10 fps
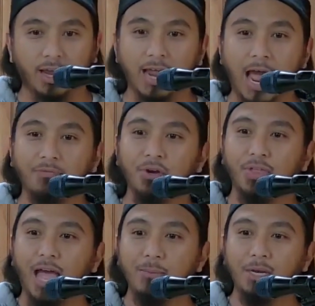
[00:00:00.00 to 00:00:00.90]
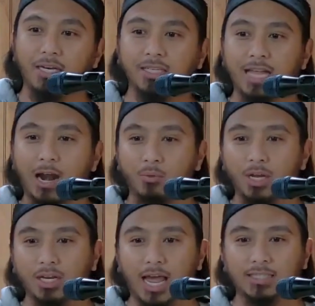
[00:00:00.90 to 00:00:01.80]
And after that many years, not
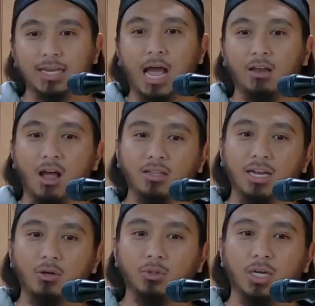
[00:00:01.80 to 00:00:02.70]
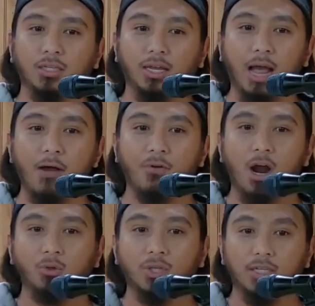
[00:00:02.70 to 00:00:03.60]
realizing how long that it was gonna, how
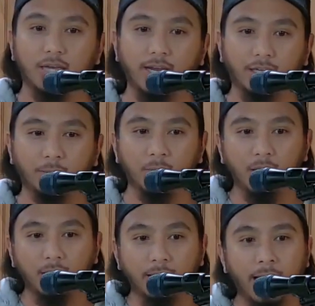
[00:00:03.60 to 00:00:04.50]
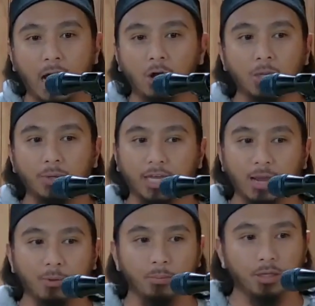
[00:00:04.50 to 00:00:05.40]
far it was gonna take him, now he
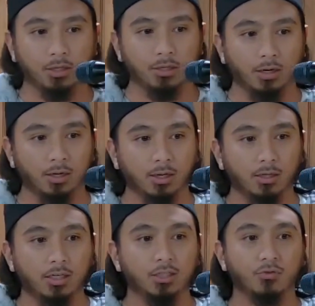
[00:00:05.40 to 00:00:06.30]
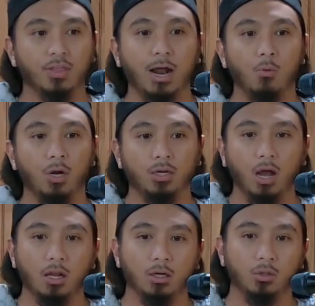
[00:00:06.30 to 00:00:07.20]
became a millionaire just for that one
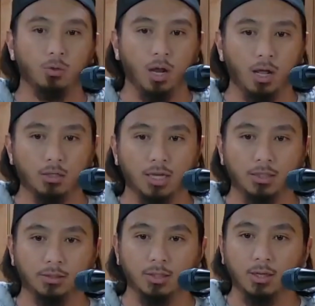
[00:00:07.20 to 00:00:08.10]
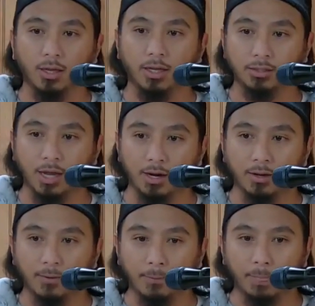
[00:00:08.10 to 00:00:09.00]
dollar, two dollars that he's he's done.
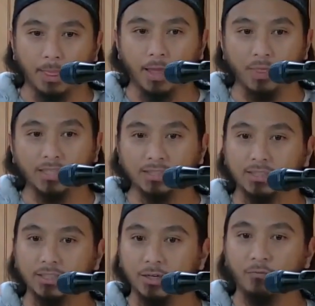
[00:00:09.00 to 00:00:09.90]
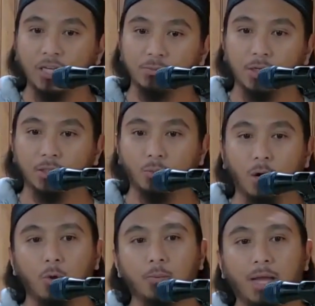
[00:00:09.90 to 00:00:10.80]
And that's just an investment in this
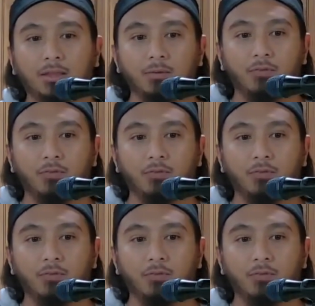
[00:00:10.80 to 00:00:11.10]
world. What about the